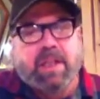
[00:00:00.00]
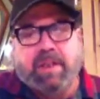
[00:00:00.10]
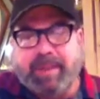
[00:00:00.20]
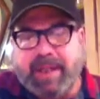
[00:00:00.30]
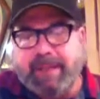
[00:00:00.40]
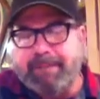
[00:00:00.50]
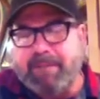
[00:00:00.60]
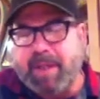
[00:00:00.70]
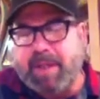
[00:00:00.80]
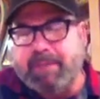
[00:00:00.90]
To me,
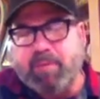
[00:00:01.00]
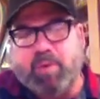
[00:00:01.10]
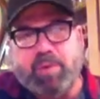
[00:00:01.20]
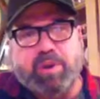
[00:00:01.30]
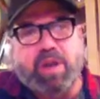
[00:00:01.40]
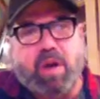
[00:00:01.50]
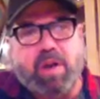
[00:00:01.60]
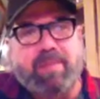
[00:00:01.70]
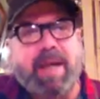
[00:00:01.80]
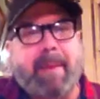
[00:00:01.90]
when we're
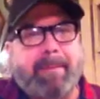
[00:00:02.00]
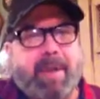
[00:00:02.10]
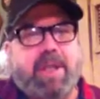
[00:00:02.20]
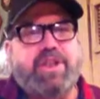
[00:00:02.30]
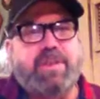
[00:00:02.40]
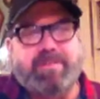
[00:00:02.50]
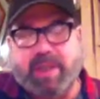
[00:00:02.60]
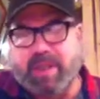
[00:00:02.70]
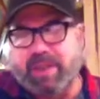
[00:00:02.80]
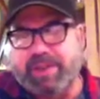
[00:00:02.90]
talking about budget
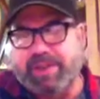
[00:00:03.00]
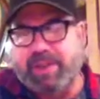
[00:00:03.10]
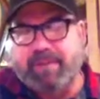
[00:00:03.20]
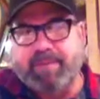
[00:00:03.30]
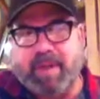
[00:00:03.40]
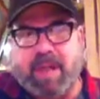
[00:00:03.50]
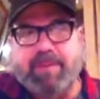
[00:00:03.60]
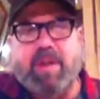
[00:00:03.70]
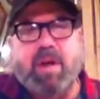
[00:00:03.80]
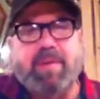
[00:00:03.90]
beers, I'm
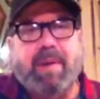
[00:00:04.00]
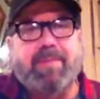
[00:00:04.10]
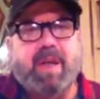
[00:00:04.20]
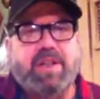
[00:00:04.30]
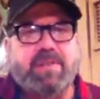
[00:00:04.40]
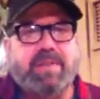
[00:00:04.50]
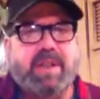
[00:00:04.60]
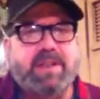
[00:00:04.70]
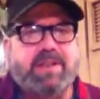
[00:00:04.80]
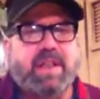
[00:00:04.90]
talking about budget
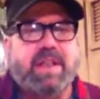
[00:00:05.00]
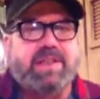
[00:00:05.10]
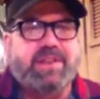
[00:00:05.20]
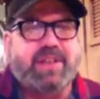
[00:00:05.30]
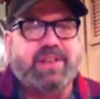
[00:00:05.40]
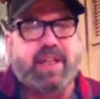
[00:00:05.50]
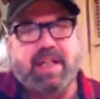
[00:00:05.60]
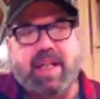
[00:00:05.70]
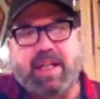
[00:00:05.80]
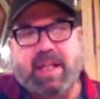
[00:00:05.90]
beers,
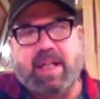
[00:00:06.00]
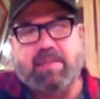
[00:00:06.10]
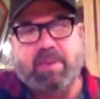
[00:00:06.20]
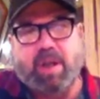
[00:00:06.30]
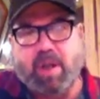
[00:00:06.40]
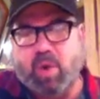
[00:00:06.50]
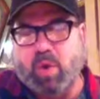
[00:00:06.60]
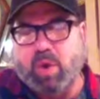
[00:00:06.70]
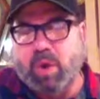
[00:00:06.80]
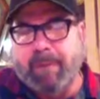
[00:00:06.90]
$16.99 or below.
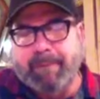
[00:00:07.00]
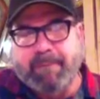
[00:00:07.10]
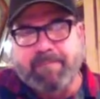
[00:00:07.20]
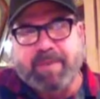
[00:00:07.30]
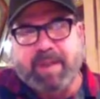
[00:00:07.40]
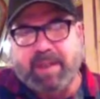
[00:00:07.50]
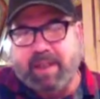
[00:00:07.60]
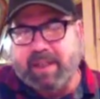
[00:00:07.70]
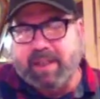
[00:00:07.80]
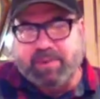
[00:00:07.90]

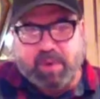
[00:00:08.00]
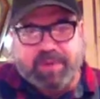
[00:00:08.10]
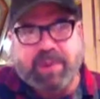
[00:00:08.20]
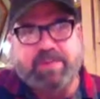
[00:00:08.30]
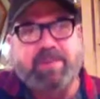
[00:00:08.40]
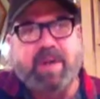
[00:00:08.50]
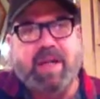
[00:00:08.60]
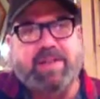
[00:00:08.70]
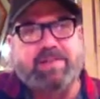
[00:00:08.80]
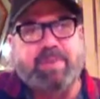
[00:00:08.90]
And that's what this
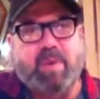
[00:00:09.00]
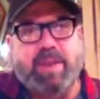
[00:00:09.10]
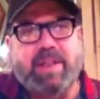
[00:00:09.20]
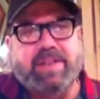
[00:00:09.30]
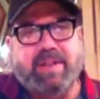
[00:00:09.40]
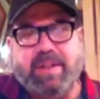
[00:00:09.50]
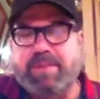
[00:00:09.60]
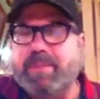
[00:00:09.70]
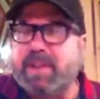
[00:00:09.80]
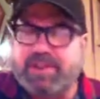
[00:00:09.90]
price point is on this
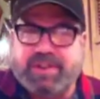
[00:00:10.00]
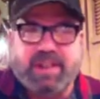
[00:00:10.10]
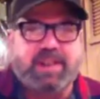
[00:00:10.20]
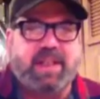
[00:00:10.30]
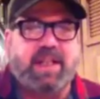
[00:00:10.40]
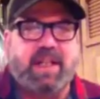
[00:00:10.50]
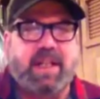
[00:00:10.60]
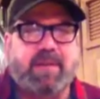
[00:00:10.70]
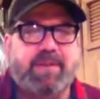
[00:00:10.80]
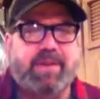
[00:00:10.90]
beer,
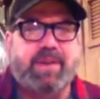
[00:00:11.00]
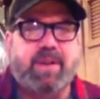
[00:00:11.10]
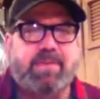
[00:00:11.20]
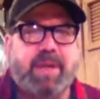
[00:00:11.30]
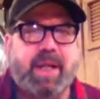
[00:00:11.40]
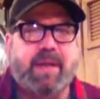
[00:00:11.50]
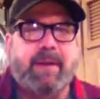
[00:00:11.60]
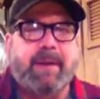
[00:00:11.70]
$16.99 for 30 pack.